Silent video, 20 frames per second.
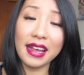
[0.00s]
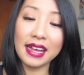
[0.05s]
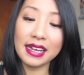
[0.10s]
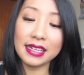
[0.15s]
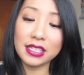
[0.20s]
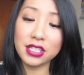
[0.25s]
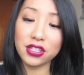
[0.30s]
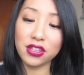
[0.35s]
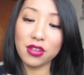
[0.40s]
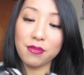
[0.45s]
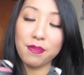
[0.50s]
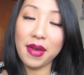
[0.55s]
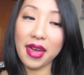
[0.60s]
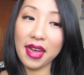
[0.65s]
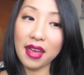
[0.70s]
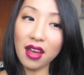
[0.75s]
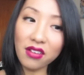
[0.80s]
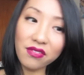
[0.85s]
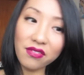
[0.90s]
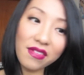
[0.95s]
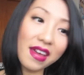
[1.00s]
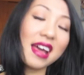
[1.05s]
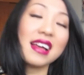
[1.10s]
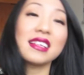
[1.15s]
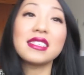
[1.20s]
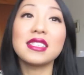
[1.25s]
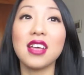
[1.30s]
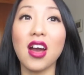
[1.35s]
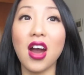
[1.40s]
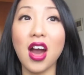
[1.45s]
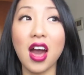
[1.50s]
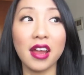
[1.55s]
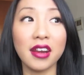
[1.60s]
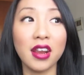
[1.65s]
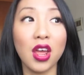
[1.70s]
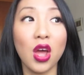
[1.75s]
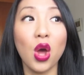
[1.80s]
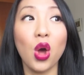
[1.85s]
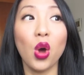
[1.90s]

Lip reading: And the payoff has gone